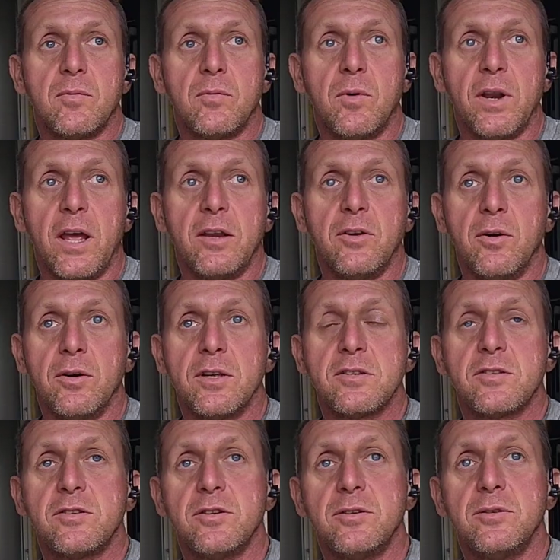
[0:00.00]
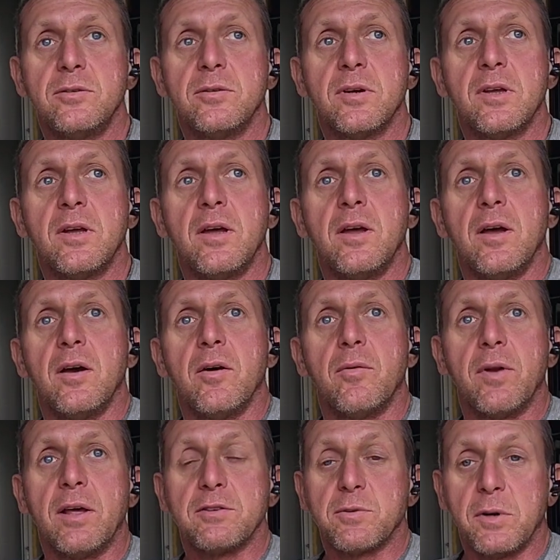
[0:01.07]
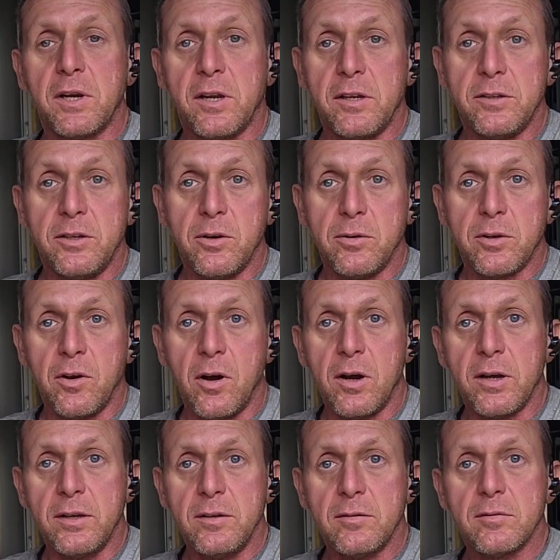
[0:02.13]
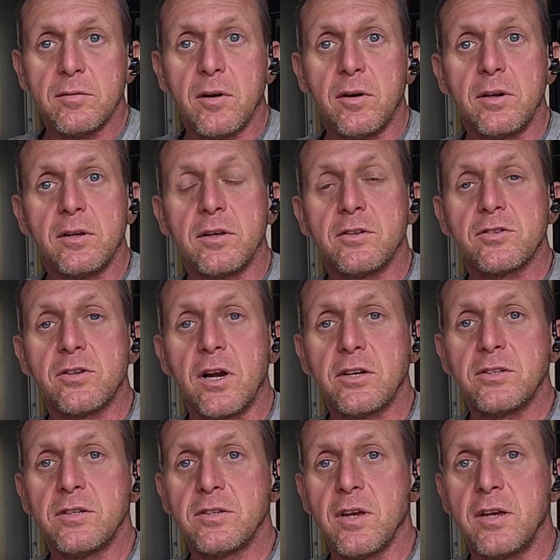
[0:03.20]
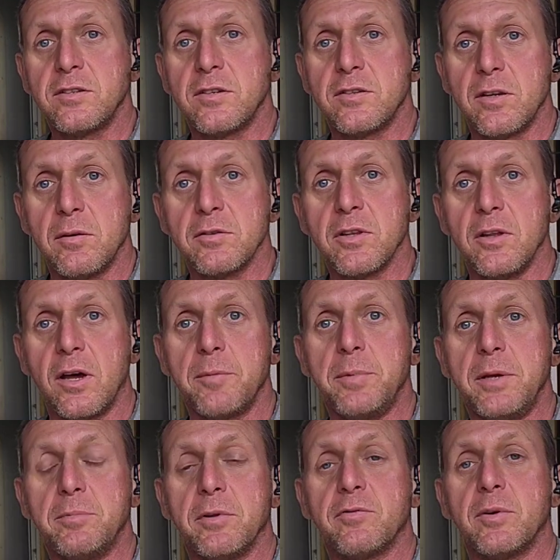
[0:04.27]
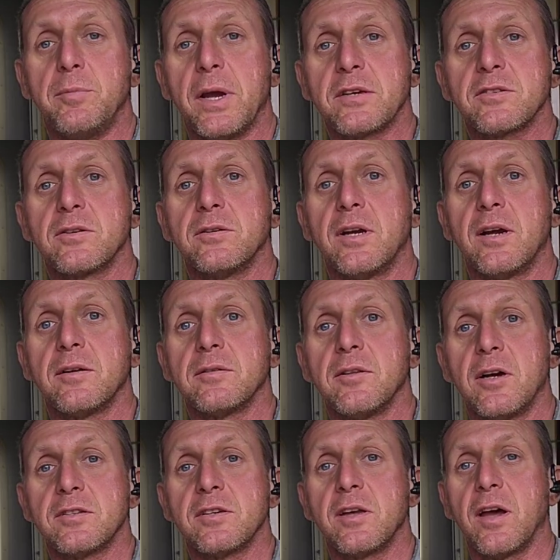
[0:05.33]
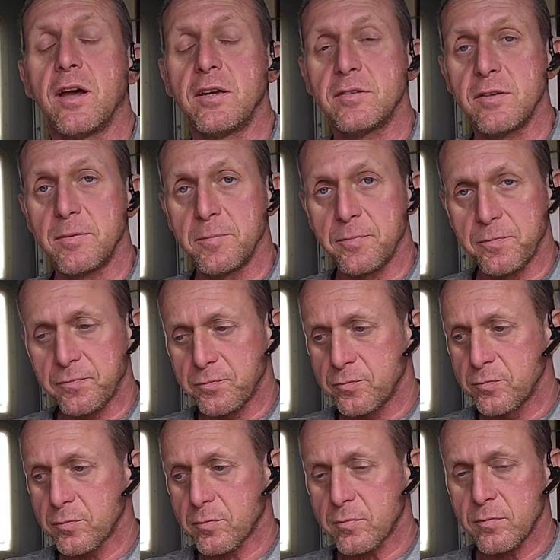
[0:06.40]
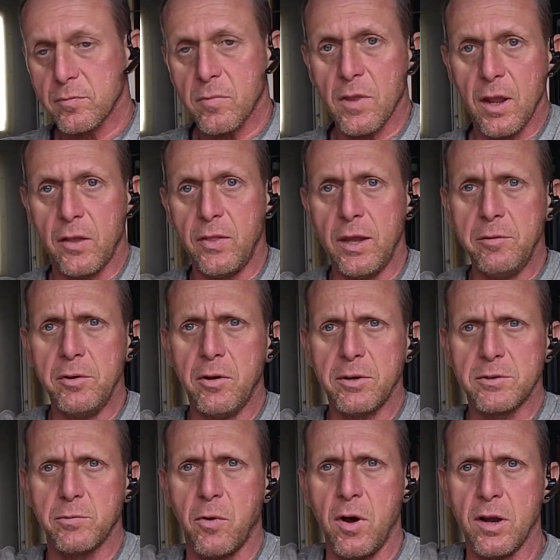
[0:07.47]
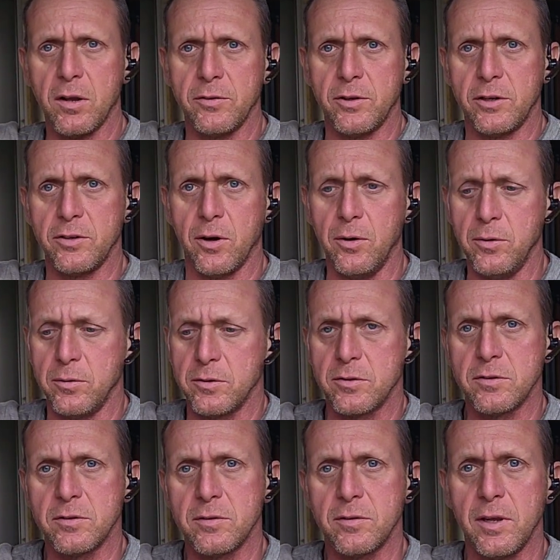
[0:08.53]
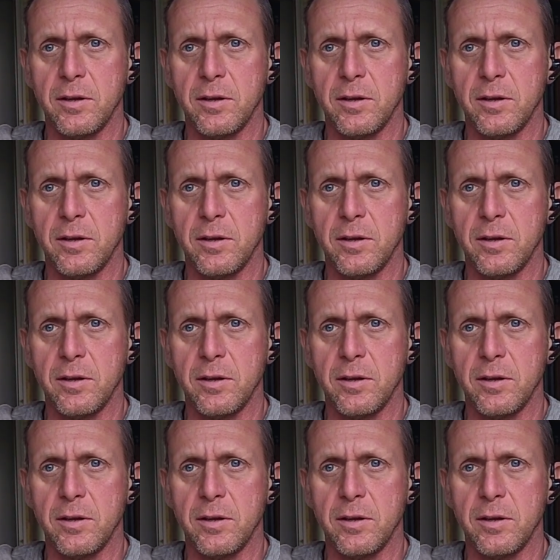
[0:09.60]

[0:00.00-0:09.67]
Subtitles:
What I noticed too, when I was working in the Okanagan on construction sites, is there was a lot of people from Mexico there, lots of guys, and they would always walk on their toes.